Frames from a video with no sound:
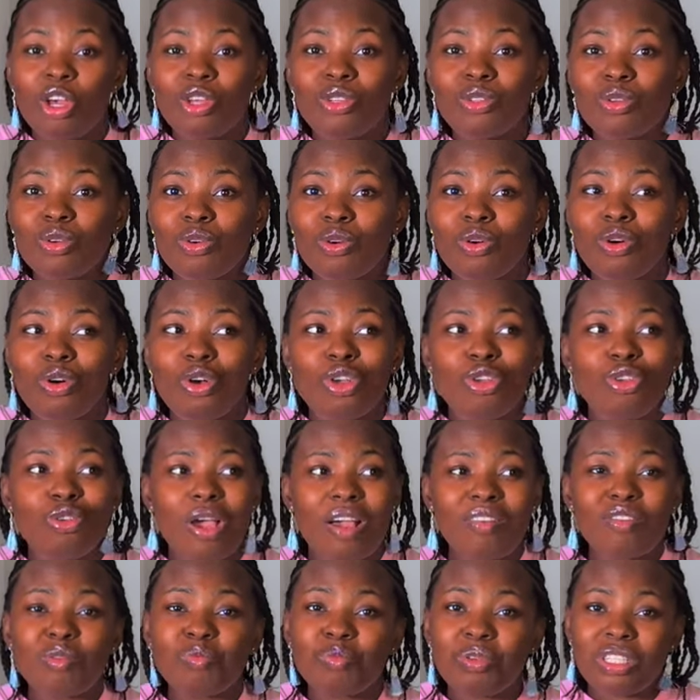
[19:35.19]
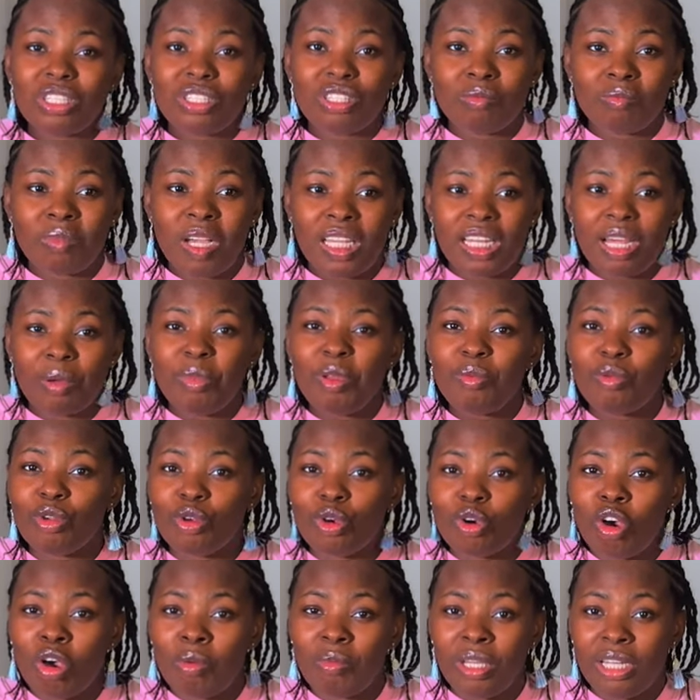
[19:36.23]
So you have to put it in mind that maybe
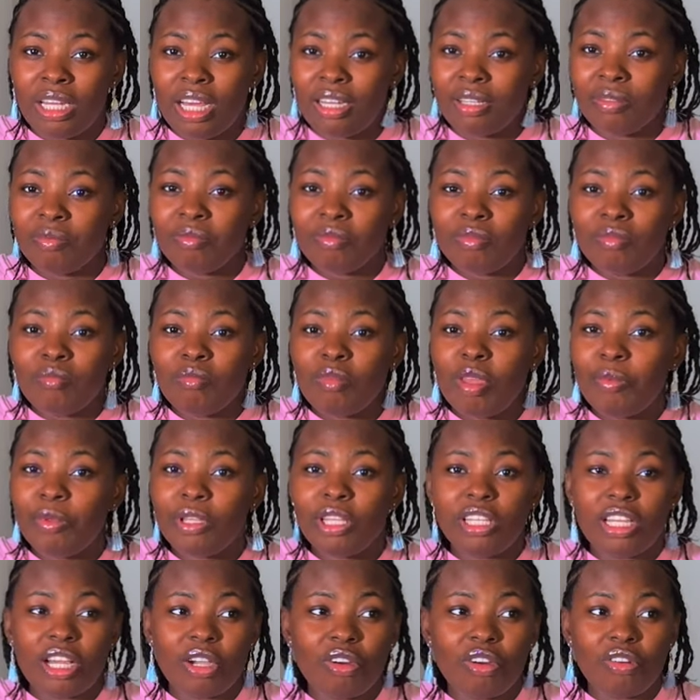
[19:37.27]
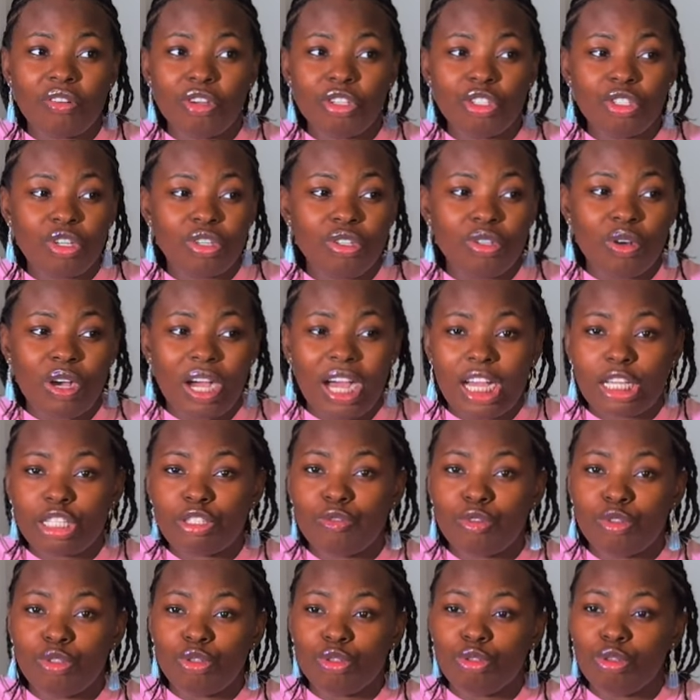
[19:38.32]
you come in and maybe the decoration you asked
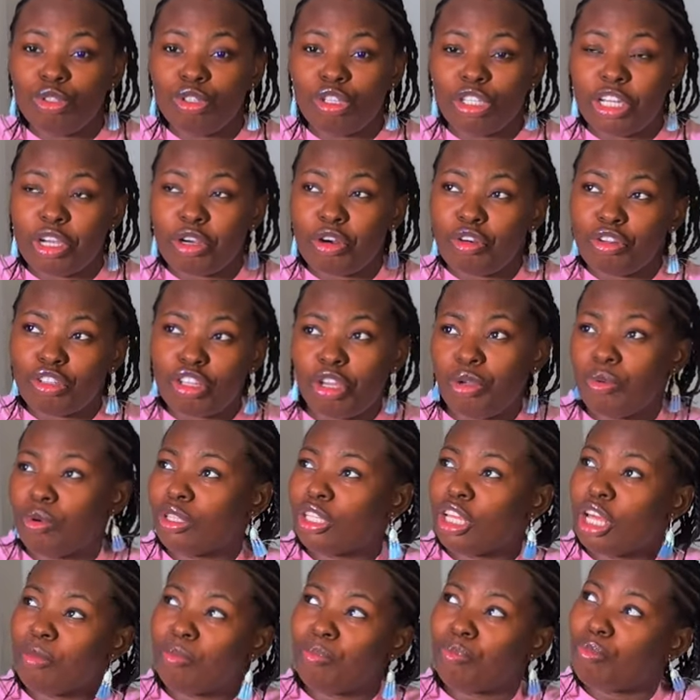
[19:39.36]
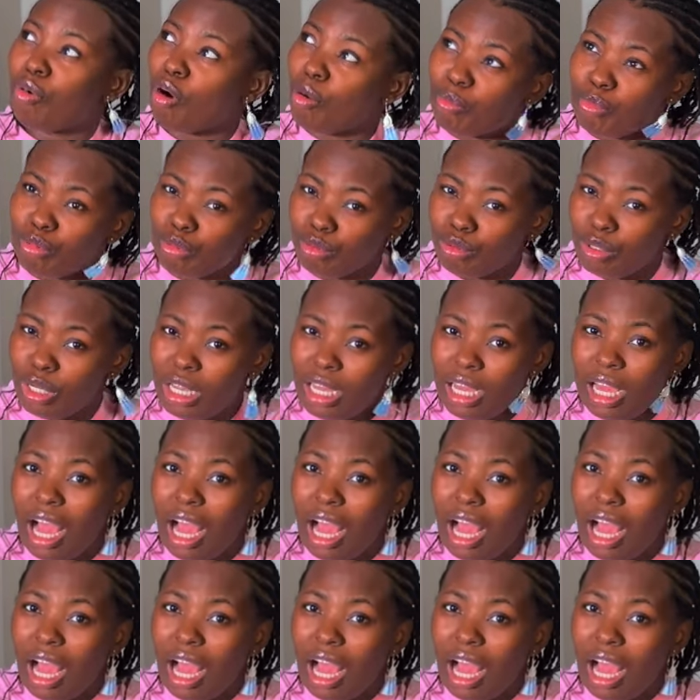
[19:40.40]
for, you told your decorator you wanted purple,